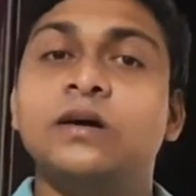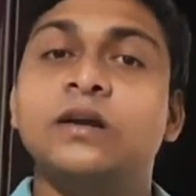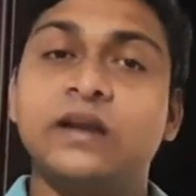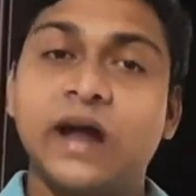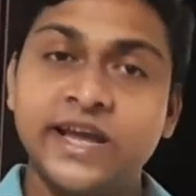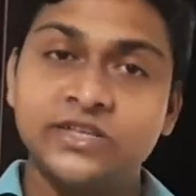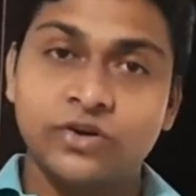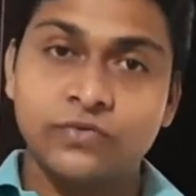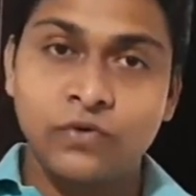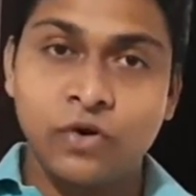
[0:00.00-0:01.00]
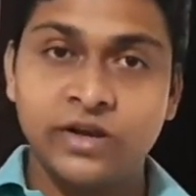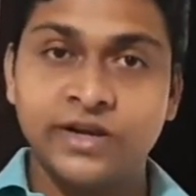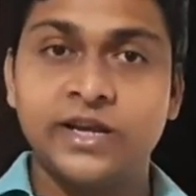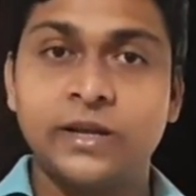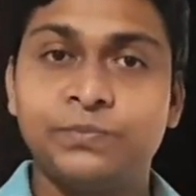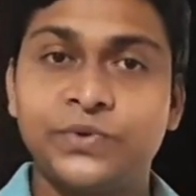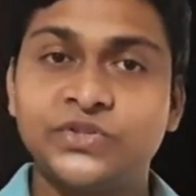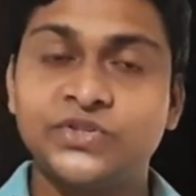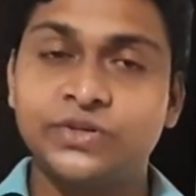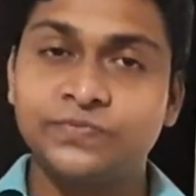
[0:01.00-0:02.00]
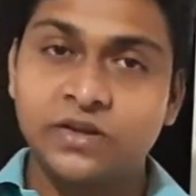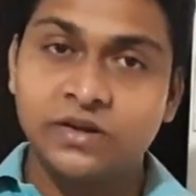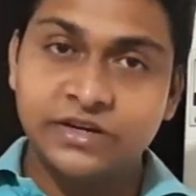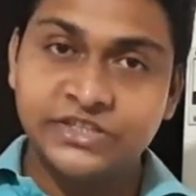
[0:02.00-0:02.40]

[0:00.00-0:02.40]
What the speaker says: rise or fall in temperature,